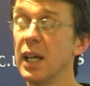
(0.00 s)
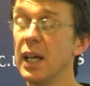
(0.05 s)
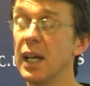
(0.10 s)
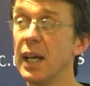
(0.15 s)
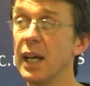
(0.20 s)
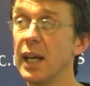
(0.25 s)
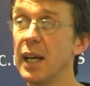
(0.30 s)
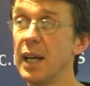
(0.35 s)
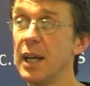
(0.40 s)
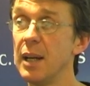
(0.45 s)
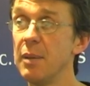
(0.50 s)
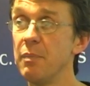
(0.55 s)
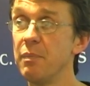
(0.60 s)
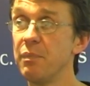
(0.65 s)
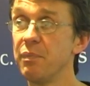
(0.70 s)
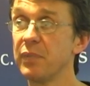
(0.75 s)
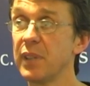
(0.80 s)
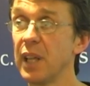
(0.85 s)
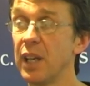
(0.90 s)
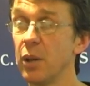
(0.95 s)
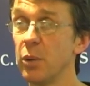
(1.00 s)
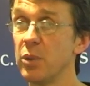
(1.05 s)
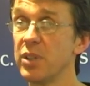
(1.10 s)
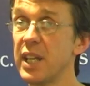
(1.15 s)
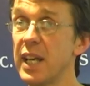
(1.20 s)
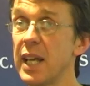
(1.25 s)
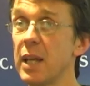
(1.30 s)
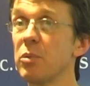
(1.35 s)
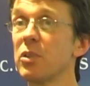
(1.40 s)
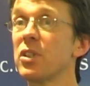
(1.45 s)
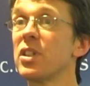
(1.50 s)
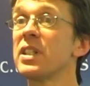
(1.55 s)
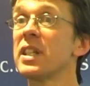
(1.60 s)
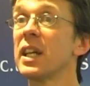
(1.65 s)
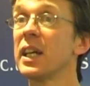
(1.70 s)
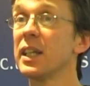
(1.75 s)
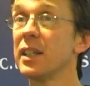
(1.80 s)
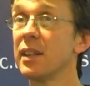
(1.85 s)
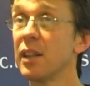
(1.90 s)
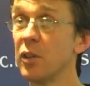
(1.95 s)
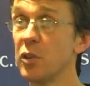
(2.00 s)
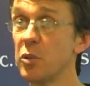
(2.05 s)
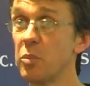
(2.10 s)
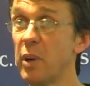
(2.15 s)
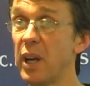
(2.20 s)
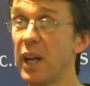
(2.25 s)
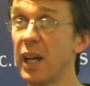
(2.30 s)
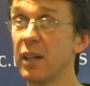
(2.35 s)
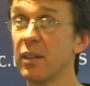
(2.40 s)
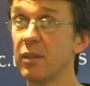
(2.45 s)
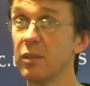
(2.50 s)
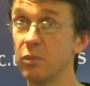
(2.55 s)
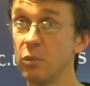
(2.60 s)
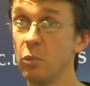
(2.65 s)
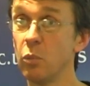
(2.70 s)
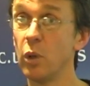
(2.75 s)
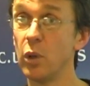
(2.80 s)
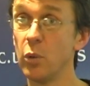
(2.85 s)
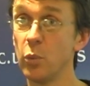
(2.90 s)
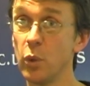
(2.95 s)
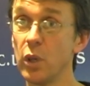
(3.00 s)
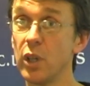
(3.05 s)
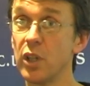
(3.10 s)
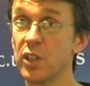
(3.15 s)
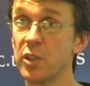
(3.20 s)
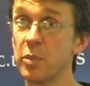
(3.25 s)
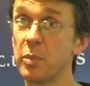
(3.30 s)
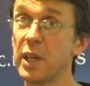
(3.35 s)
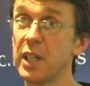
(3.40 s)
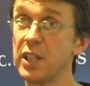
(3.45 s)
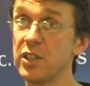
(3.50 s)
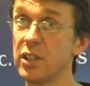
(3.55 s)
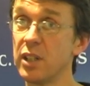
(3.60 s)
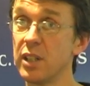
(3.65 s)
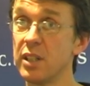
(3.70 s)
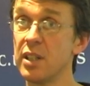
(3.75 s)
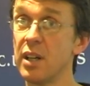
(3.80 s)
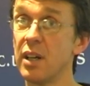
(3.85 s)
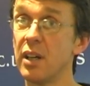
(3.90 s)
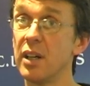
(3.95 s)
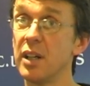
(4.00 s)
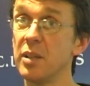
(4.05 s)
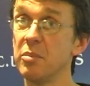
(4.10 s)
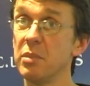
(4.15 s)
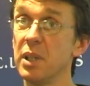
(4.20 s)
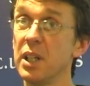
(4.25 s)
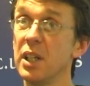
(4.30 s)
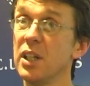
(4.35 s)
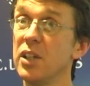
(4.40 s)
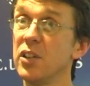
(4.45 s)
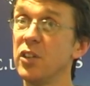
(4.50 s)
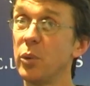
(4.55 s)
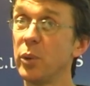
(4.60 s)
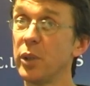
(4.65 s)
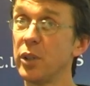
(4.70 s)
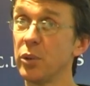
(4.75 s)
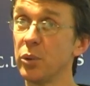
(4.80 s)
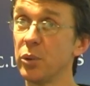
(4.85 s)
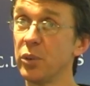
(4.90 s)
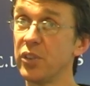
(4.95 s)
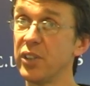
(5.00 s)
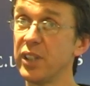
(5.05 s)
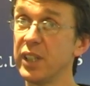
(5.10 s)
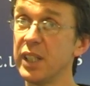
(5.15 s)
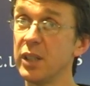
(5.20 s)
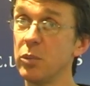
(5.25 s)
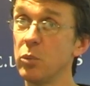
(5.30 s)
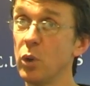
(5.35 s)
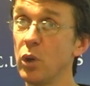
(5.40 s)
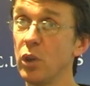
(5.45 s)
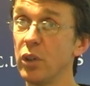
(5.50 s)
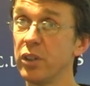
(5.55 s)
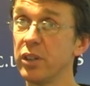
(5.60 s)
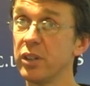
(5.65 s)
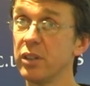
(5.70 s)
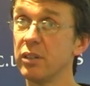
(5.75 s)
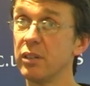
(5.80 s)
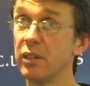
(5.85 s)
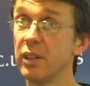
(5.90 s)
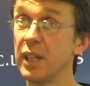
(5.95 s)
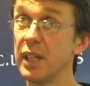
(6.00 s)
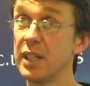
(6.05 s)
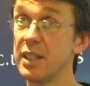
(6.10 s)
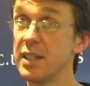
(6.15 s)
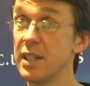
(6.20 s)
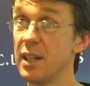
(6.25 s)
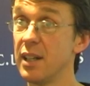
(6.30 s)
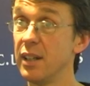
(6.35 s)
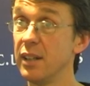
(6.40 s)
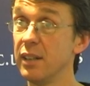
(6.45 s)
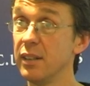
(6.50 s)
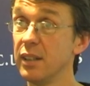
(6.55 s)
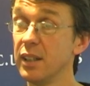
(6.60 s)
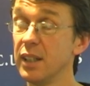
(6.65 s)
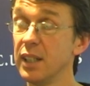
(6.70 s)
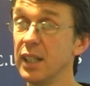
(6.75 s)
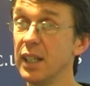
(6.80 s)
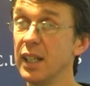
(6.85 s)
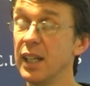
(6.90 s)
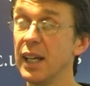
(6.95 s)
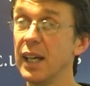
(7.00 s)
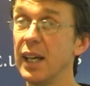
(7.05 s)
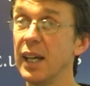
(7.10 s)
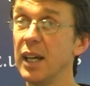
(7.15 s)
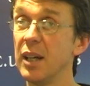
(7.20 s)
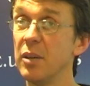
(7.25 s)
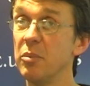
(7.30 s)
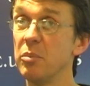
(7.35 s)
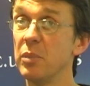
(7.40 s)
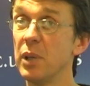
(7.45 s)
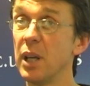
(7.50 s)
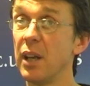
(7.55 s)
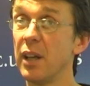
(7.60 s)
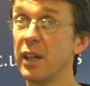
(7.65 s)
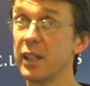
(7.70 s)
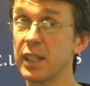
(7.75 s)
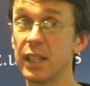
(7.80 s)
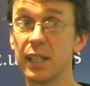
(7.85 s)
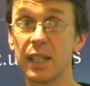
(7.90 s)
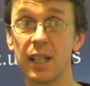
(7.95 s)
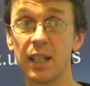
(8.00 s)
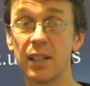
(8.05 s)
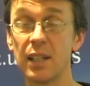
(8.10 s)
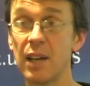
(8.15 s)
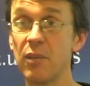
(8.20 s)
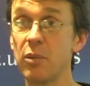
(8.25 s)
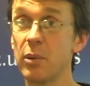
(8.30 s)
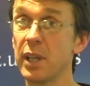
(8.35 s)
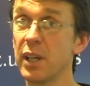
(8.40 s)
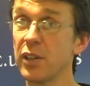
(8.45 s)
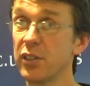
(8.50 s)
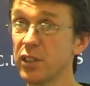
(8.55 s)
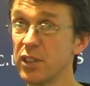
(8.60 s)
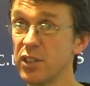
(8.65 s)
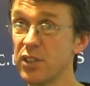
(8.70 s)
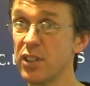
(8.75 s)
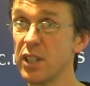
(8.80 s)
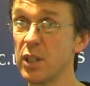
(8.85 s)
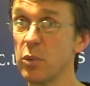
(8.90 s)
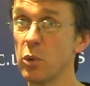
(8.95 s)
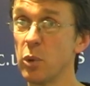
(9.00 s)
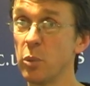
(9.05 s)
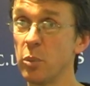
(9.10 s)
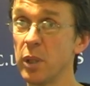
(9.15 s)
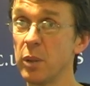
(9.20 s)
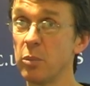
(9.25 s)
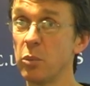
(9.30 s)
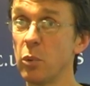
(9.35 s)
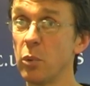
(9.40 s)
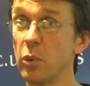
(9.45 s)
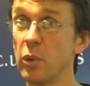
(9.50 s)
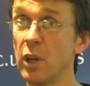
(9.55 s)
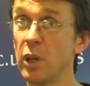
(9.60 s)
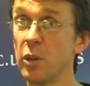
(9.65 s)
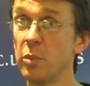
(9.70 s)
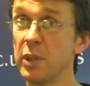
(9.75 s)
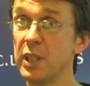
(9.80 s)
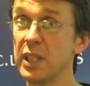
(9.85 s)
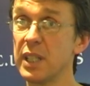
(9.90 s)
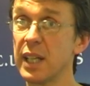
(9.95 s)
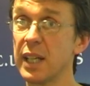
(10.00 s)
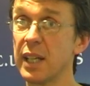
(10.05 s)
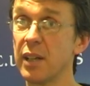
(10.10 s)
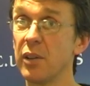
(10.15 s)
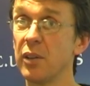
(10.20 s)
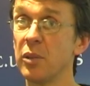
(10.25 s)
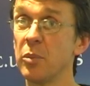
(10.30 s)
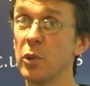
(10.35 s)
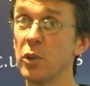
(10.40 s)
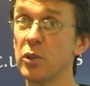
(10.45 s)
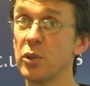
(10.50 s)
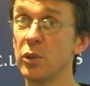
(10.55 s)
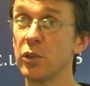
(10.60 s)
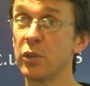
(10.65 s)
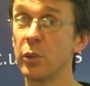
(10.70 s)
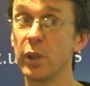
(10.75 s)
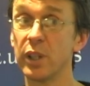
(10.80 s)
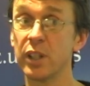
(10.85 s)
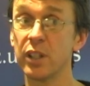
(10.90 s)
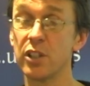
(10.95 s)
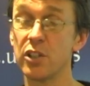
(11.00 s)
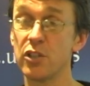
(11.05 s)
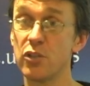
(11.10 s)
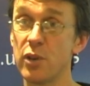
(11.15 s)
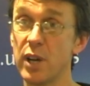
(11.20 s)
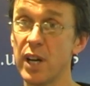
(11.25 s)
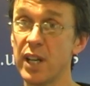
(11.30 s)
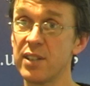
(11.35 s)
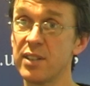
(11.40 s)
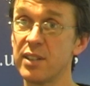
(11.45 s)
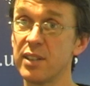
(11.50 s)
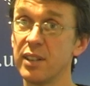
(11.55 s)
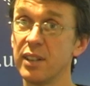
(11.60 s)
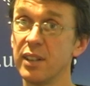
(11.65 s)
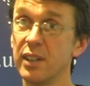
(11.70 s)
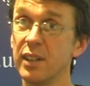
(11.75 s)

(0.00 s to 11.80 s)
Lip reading: And I was then able to take those back one workspace at a time so we could all see what they'd done. And everybody else could see what people were hoping to get out of the module, so I could address